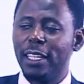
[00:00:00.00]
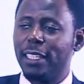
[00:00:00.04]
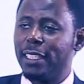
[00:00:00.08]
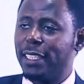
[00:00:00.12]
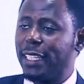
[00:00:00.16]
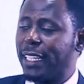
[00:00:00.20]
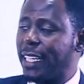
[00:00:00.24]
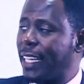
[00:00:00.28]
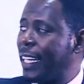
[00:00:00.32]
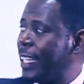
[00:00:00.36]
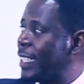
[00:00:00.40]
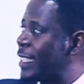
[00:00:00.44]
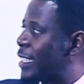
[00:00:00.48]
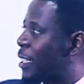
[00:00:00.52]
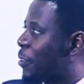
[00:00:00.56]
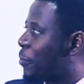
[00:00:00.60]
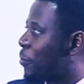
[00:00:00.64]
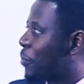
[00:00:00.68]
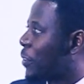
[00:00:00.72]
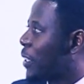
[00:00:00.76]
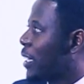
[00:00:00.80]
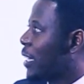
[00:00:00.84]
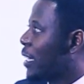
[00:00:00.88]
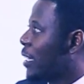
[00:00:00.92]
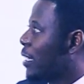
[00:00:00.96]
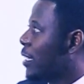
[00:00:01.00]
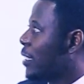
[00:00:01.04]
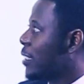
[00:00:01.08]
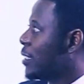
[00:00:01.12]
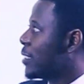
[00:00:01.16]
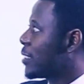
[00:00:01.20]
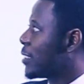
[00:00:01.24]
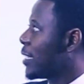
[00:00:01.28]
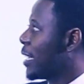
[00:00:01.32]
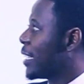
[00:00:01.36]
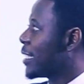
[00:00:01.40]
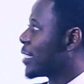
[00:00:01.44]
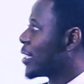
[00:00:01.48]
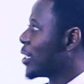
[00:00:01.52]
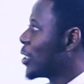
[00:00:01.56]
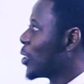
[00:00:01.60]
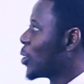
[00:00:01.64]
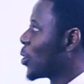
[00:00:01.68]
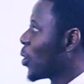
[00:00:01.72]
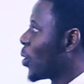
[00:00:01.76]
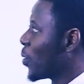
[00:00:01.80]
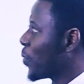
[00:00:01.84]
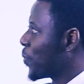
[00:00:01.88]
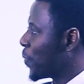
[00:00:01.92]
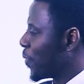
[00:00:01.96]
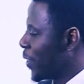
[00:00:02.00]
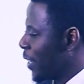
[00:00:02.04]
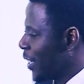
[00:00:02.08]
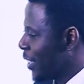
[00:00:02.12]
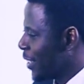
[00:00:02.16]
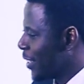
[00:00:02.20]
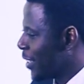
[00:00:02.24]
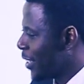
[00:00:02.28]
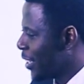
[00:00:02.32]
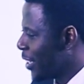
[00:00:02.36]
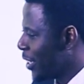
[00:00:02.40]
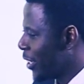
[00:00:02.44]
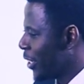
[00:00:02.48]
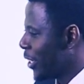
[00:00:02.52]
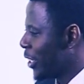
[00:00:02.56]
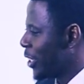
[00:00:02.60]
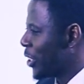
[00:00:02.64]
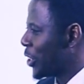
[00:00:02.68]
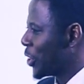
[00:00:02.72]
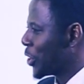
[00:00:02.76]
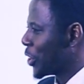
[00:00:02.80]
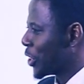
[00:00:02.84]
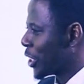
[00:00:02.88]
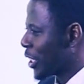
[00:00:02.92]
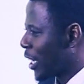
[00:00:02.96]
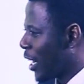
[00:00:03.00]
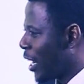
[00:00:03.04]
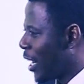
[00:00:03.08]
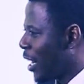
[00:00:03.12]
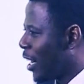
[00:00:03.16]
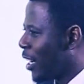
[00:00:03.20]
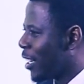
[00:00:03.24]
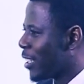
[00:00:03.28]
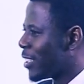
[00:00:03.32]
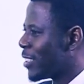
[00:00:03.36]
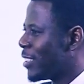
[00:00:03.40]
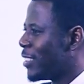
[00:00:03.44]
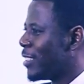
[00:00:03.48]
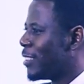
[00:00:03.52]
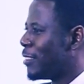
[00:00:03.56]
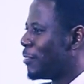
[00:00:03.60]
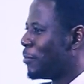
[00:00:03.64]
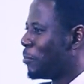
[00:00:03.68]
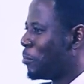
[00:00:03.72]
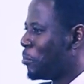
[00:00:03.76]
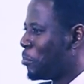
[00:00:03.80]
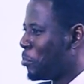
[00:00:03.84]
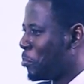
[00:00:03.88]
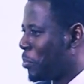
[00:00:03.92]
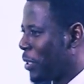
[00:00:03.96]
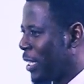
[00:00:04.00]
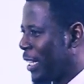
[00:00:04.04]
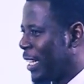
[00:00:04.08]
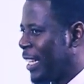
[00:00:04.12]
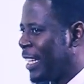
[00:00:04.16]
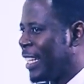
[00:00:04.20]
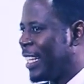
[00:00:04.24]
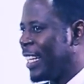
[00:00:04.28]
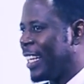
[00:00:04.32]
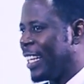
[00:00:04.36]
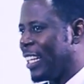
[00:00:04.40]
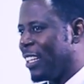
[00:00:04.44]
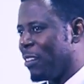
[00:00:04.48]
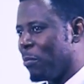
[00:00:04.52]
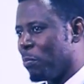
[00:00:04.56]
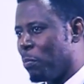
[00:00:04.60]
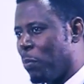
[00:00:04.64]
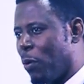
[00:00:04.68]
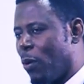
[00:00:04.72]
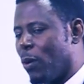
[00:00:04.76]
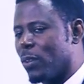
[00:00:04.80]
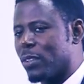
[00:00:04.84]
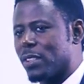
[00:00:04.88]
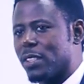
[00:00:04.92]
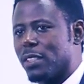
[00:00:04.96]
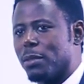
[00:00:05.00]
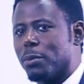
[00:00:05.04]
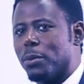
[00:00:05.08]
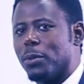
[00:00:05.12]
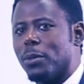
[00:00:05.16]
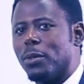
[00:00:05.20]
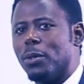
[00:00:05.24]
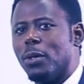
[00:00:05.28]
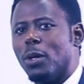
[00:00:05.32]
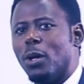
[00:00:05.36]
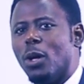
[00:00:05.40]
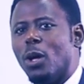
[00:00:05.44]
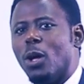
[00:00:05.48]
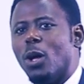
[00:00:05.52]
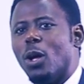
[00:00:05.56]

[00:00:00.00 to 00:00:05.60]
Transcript: The K J V says nothing shall be impossible.